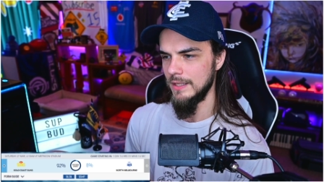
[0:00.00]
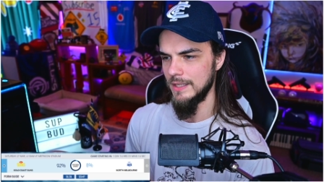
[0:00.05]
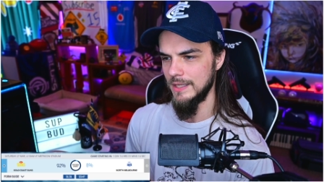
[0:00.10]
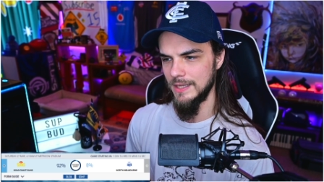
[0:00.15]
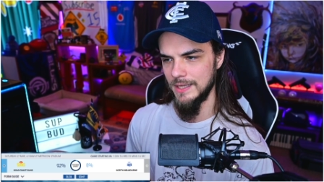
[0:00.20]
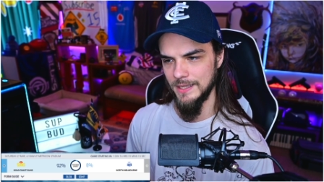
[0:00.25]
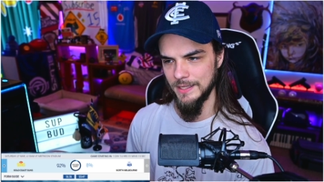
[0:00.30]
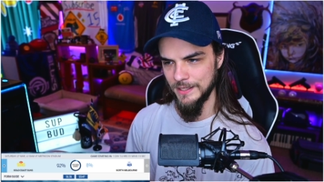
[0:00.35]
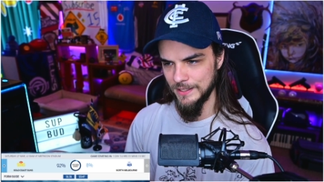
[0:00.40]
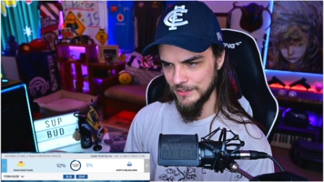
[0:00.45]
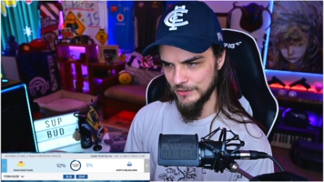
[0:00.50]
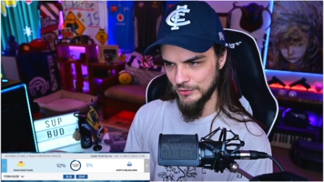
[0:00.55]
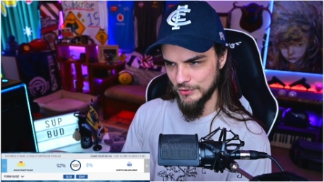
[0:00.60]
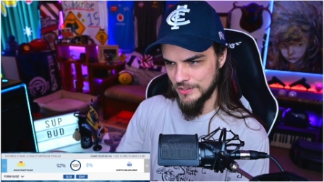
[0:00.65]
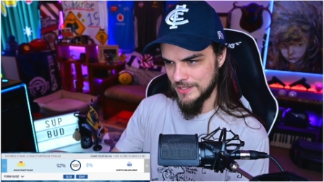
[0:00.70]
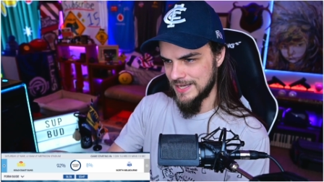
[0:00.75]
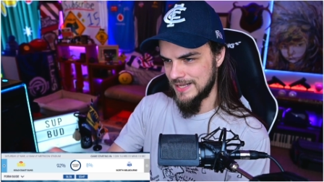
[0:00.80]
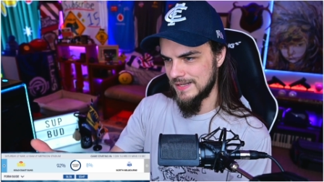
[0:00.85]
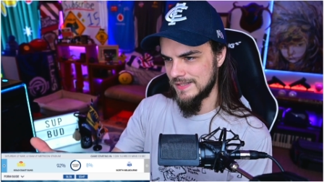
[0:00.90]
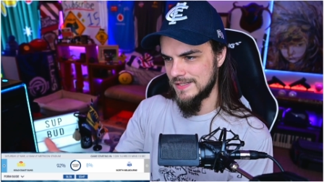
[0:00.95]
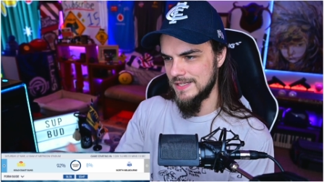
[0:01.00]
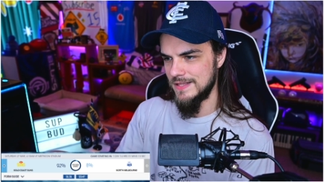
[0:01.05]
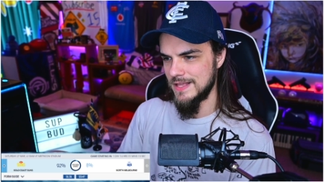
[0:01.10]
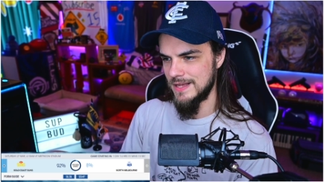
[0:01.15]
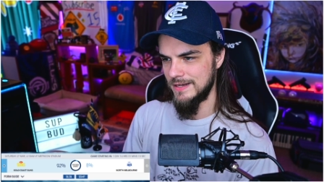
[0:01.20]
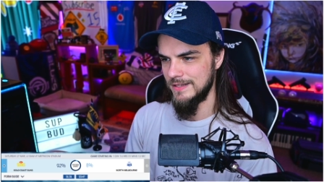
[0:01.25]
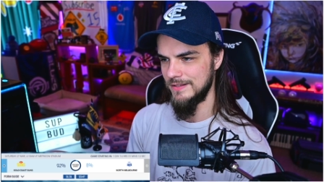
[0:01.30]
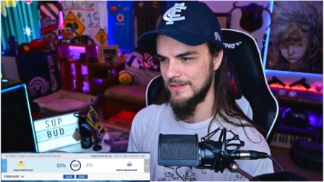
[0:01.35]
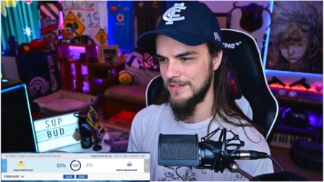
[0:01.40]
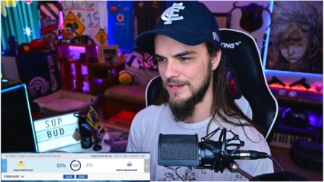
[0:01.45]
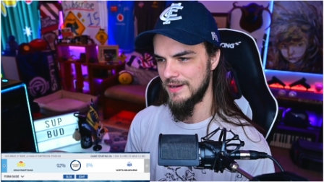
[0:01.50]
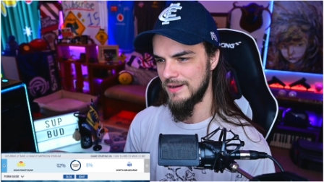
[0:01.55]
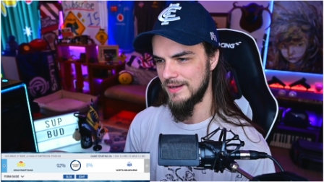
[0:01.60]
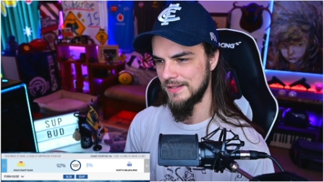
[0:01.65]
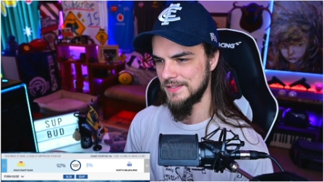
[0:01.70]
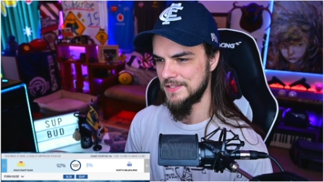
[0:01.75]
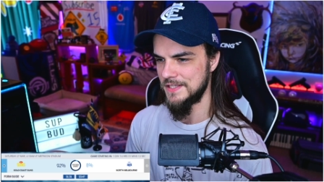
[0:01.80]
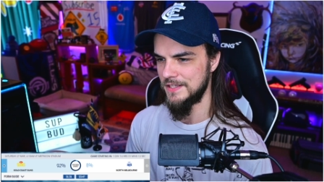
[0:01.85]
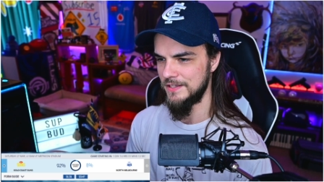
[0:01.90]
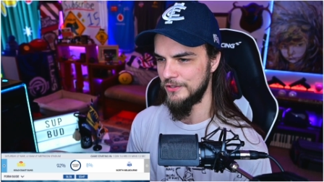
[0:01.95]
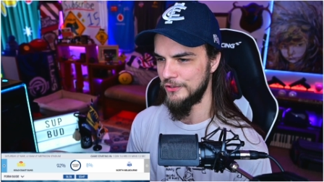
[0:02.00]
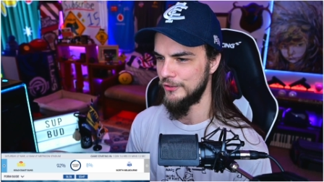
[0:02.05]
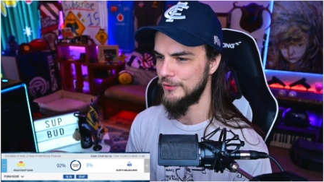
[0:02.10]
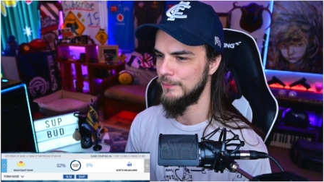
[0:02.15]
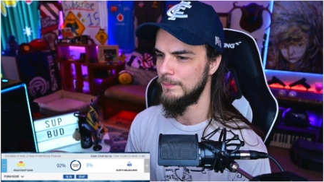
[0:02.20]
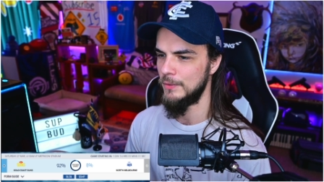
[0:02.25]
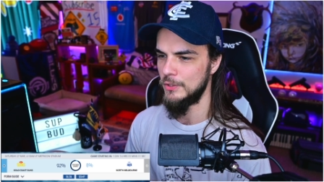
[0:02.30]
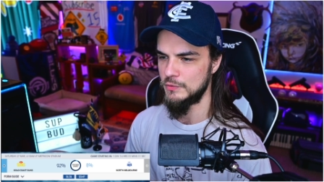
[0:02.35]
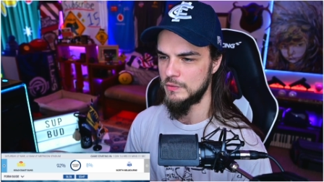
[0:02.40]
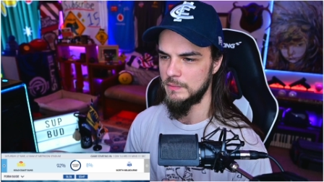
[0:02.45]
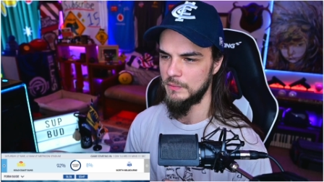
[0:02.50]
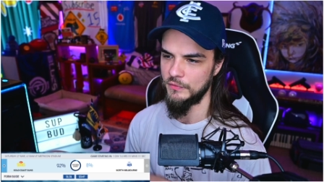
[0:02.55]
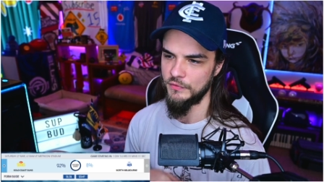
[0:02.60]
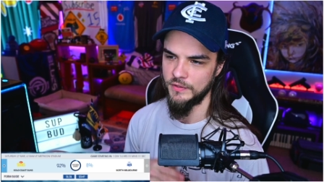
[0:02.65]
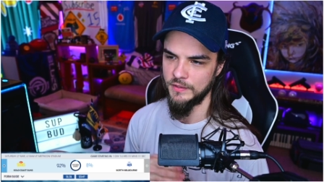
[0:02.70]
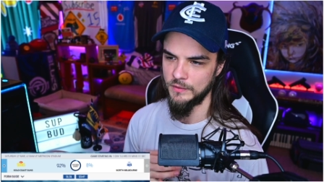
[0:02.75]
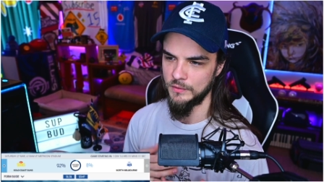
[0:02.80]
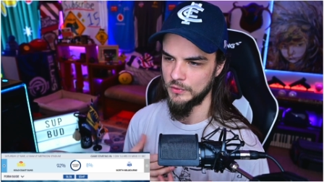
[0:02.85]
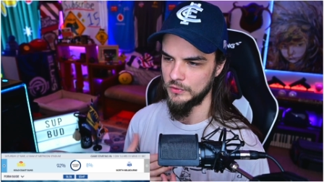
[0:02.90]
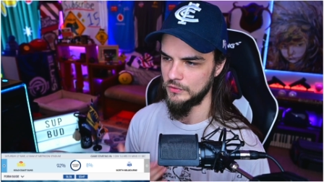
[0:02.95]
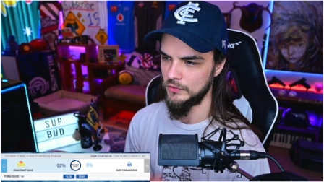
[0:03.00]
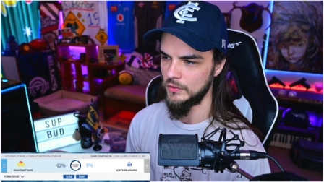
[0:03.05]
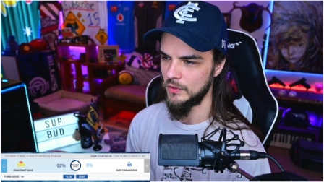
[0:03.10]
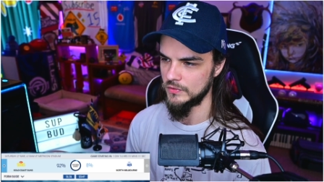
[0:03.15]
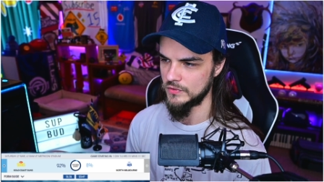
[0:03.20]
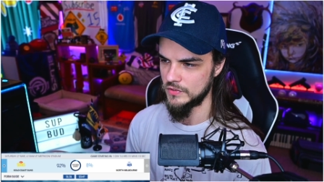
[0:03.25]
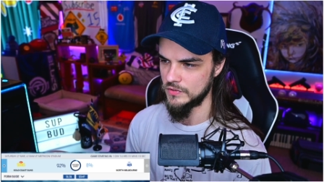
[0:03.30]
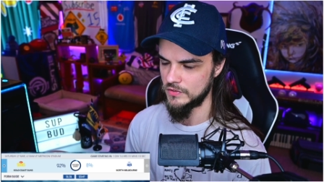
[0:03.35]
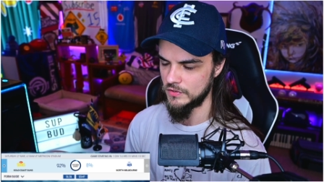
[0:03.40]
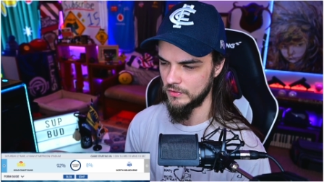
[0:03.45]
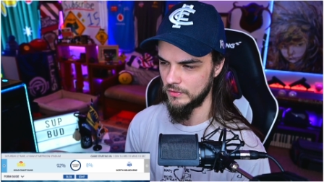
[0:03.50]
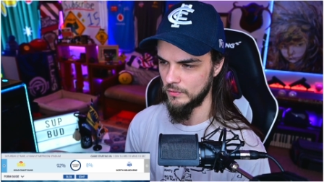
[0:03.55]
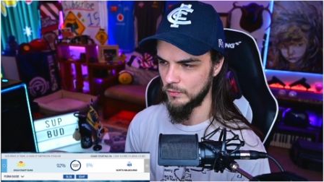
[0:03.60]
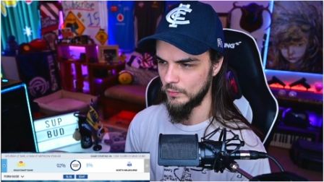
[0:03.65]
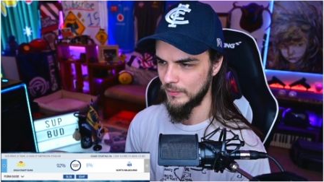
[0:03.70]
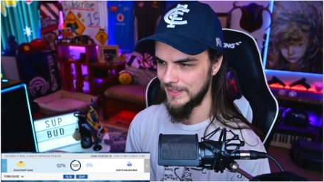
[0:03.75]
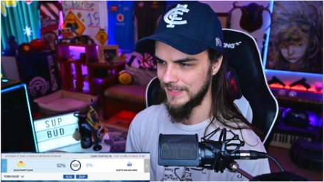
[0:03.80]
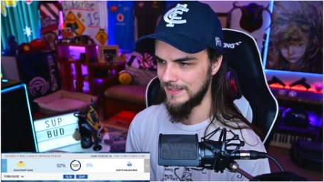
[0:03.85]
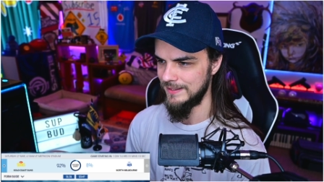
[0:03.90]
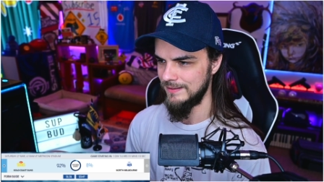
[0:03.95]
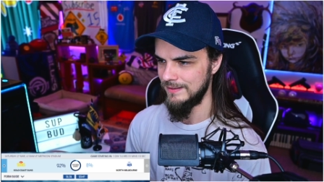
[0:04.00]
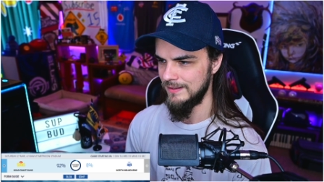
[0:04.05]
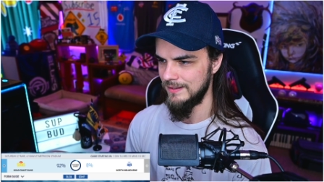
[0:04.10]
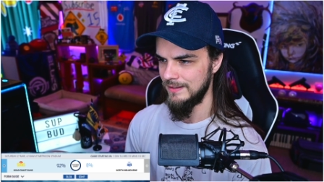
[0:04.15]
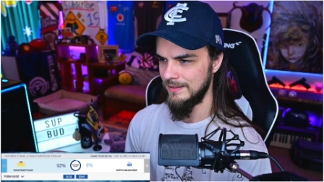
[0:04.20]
Uh, and you can kind of see that in the odds here. Most people think Gold Coast is going to win.